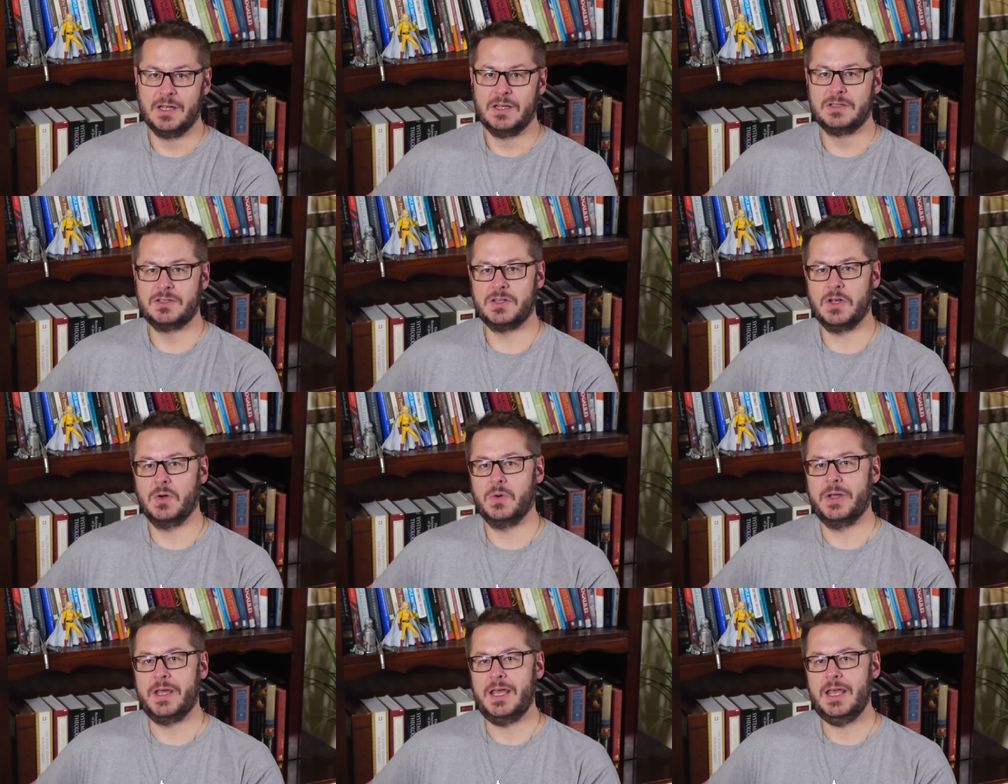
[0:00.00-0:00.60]

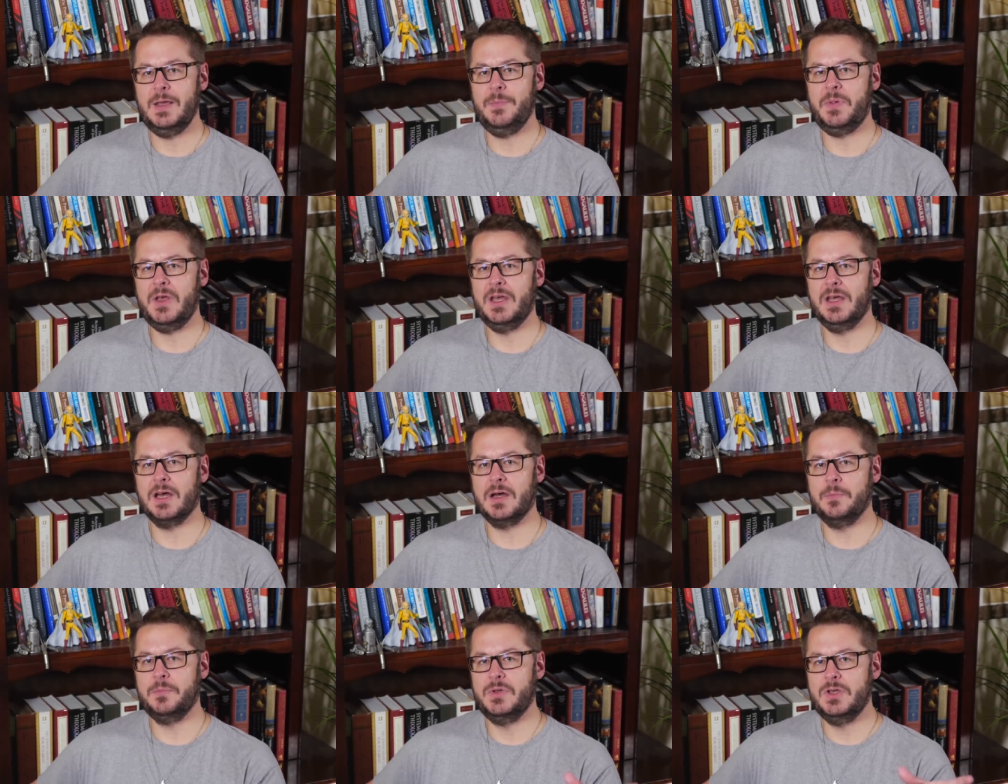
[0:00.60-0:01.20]
so
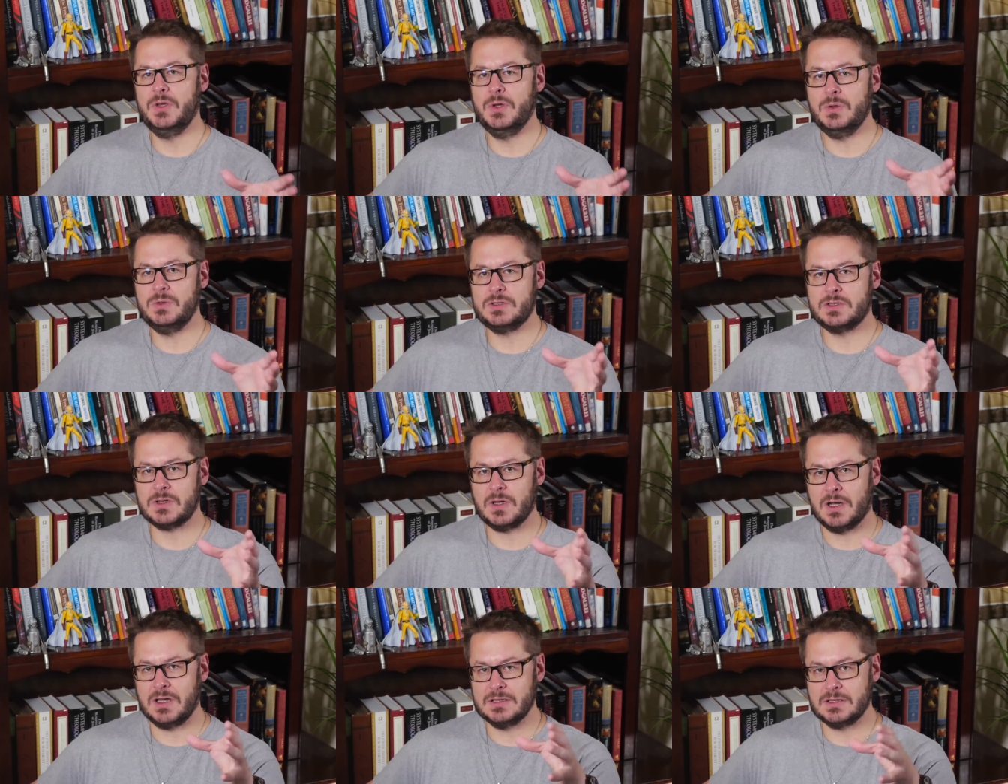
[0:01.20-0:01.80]
heaping
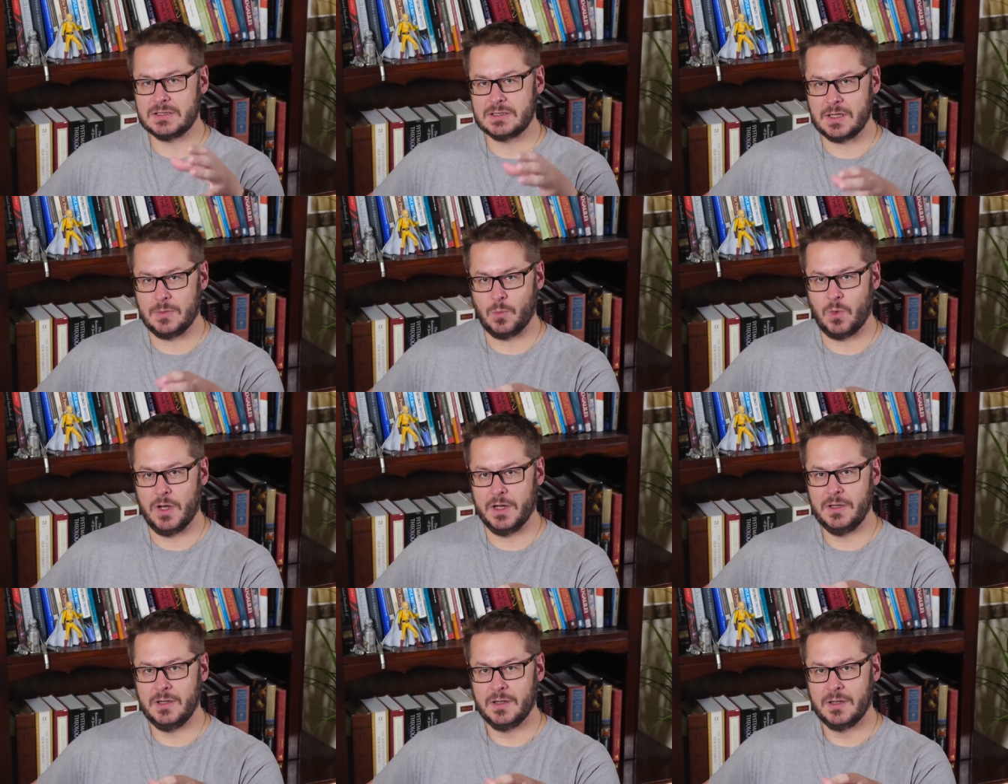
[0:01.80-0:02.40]
abuse on
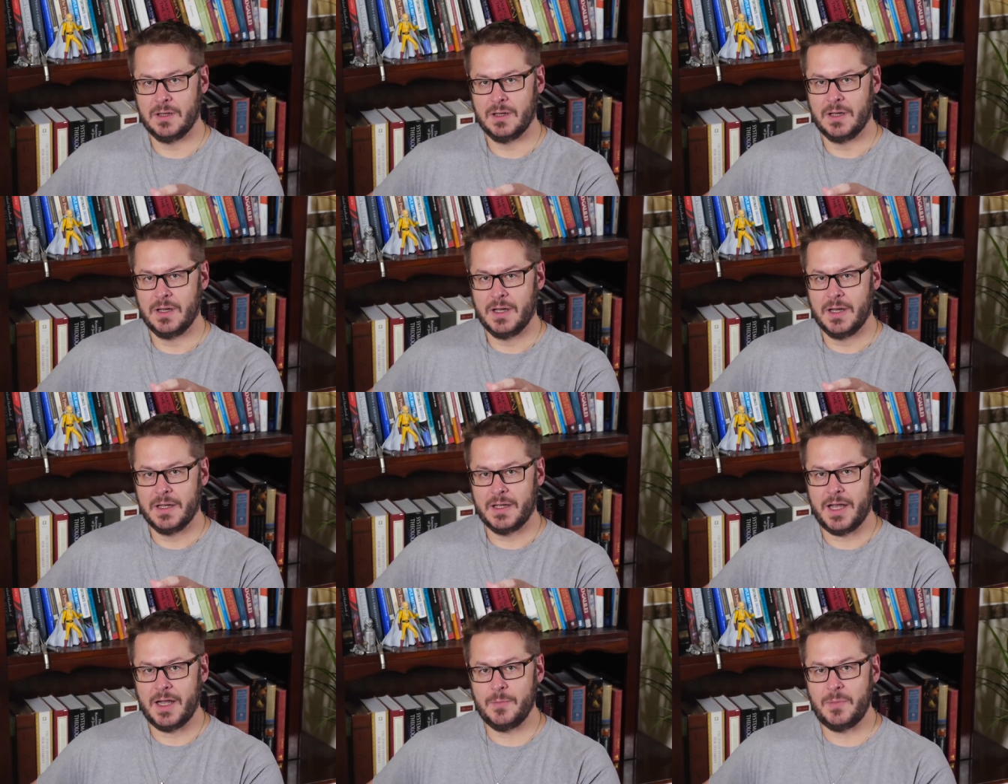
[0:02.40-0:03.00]
someone
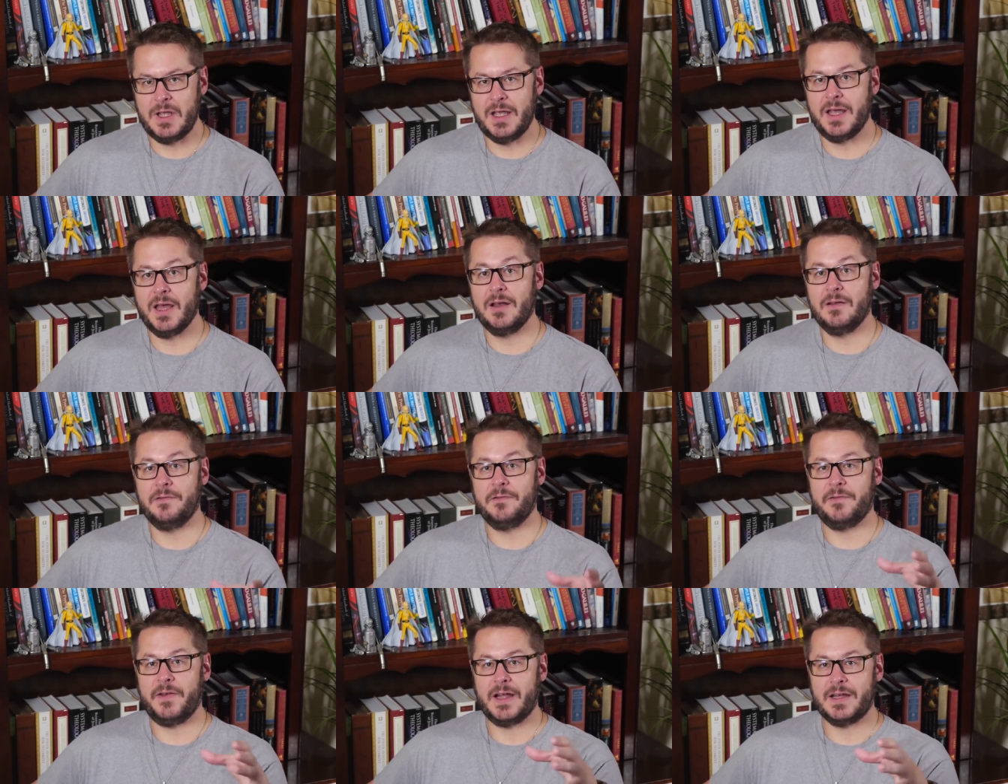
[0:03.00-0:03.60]
can be an
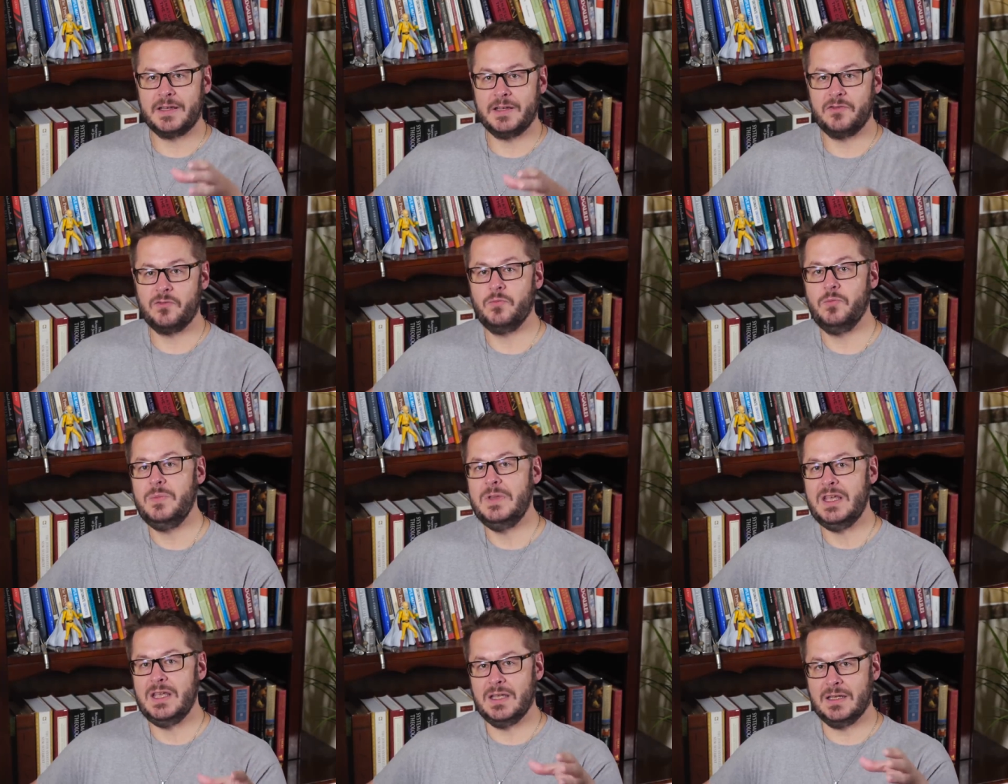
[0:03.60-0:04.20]
effective
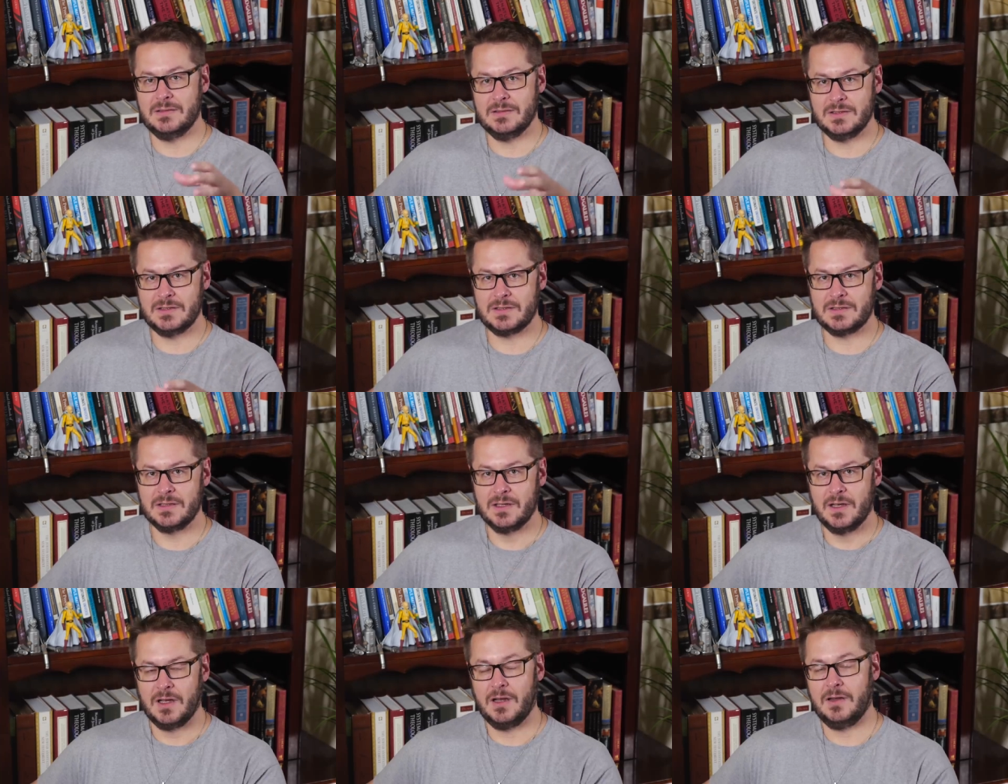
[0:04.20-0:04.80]

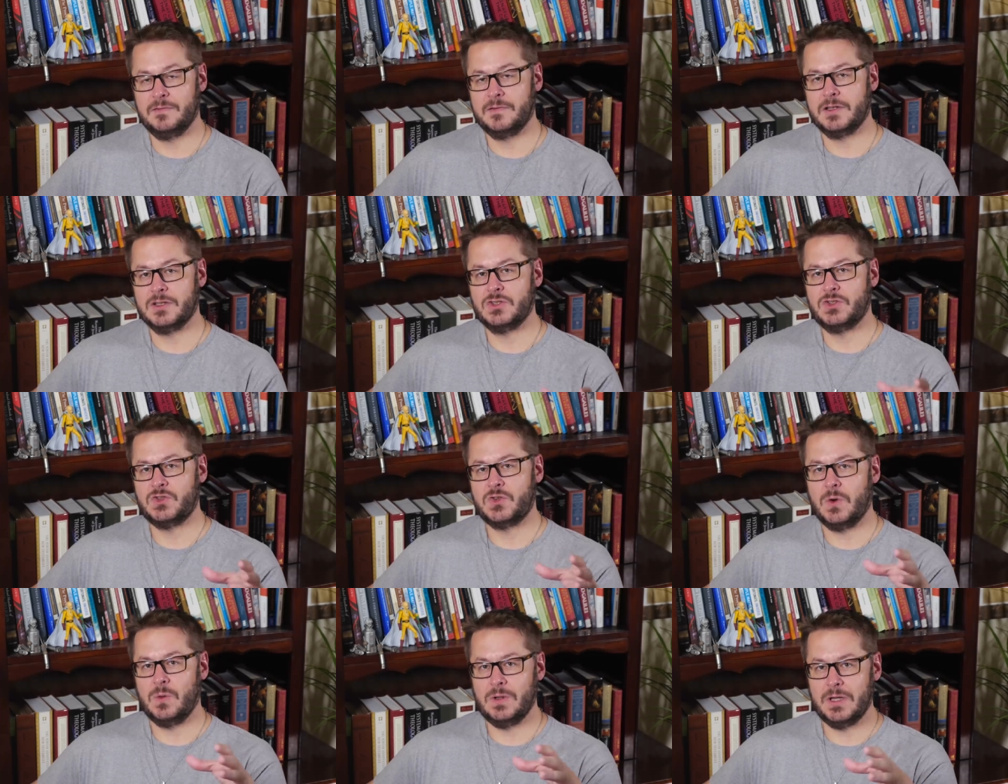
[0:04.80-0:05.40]
means of
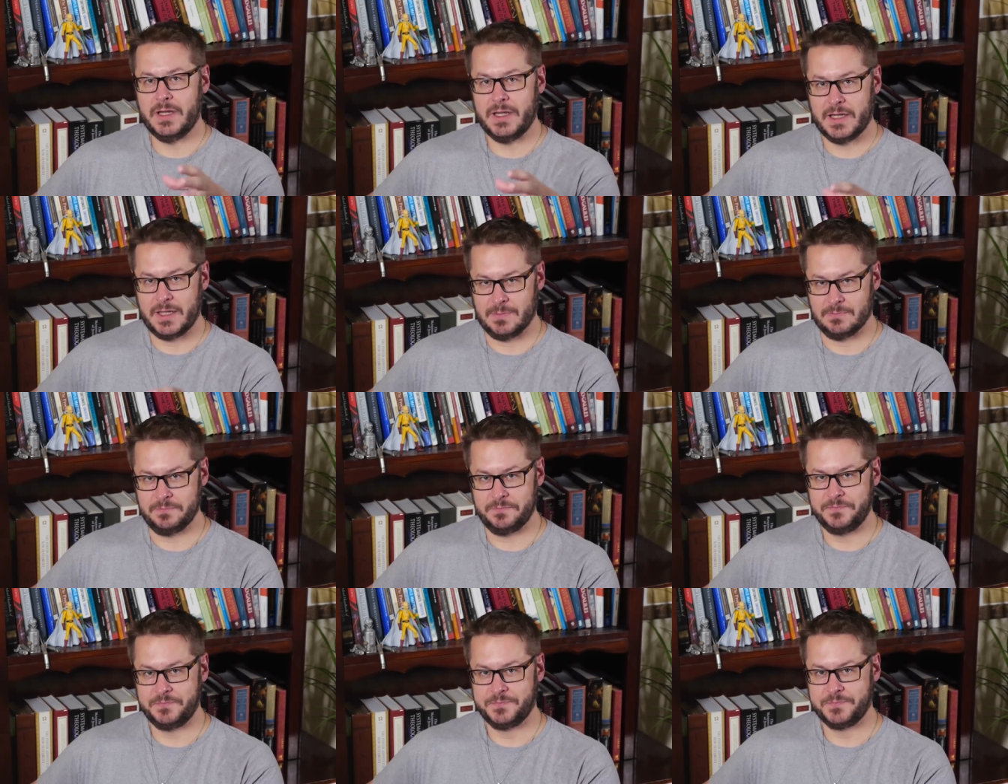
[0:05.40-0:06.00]
controlling
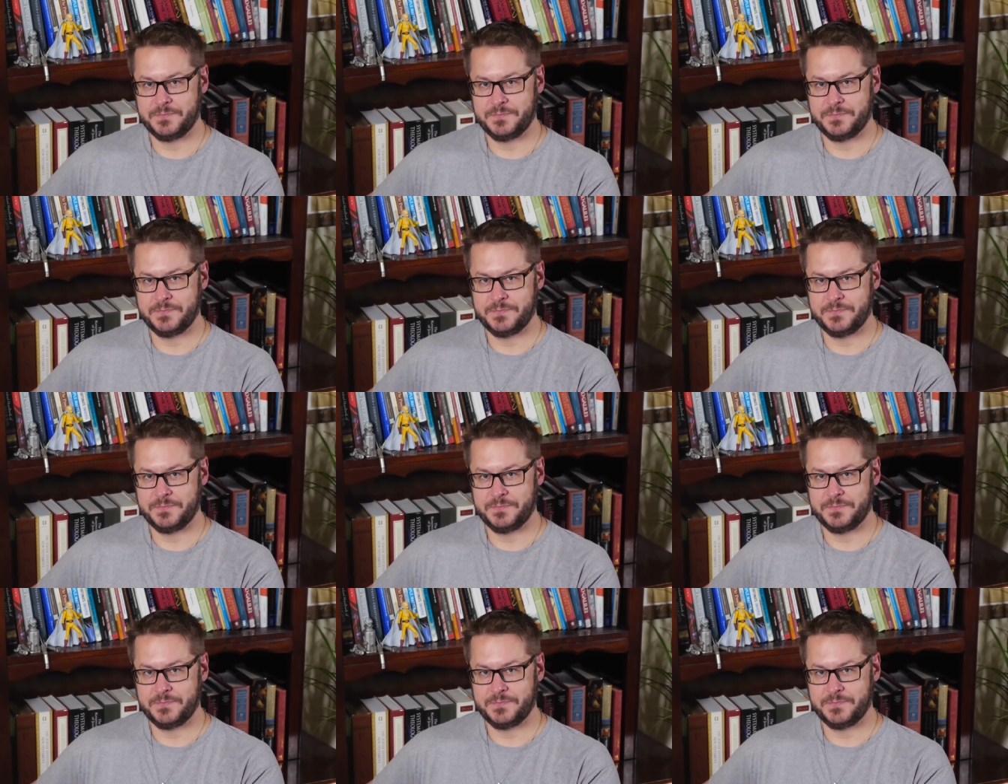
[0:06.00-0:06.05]
him.